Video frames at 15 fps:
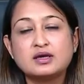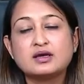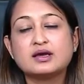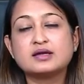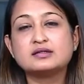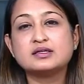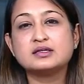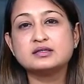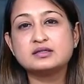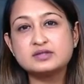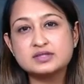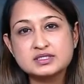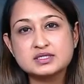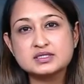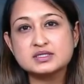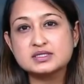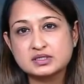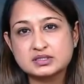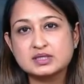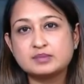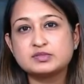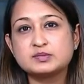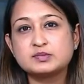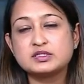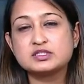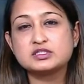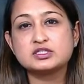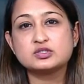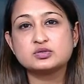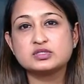and increases the
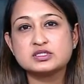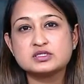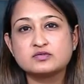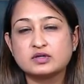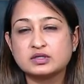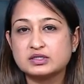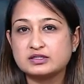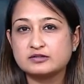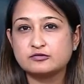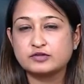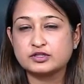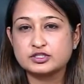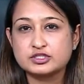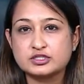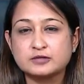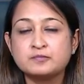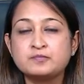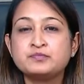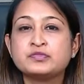susceptibility to this fungal infection.